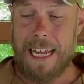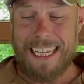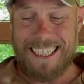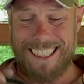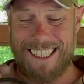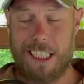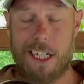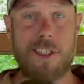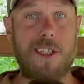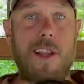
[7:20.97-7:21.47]

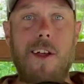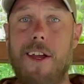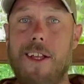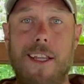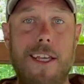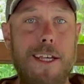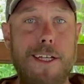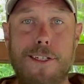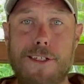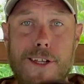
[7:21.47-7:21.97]
Just like
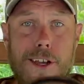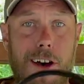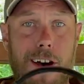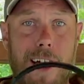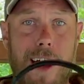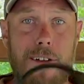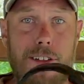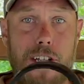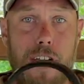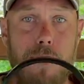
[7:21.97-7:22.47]
these are.
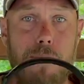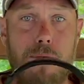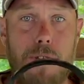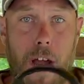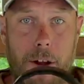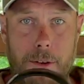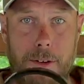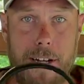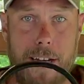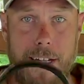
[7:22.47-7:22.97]
You
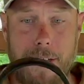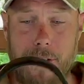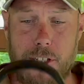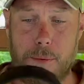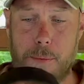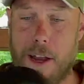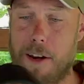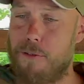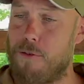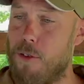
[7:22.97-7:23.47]
don't need to
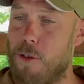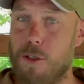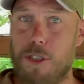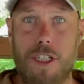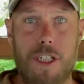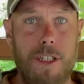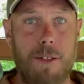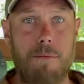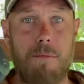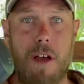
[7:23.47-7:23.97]
spend a
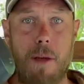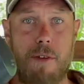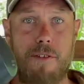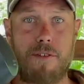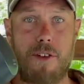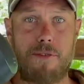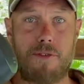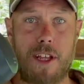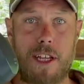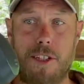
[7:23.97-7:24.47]
fortune, maybe
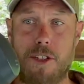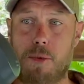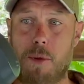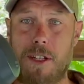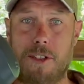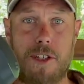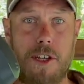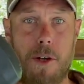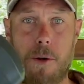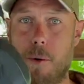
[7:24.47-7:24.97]
15,
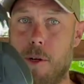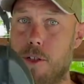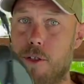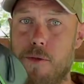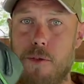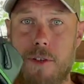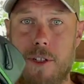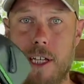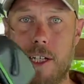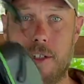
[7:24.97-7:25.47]
20 euros for
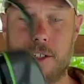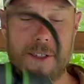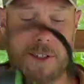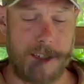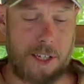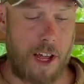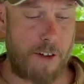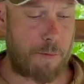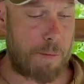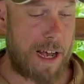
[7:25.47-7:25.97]
a decent
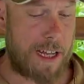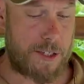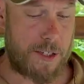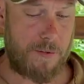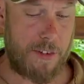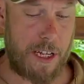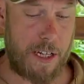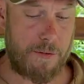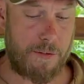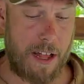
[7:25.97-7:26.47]
set of passive
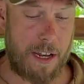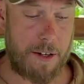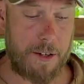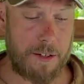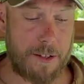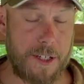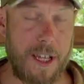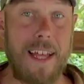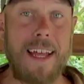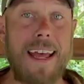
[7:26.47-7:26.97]
ear
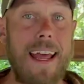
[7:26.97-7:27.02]
defenders.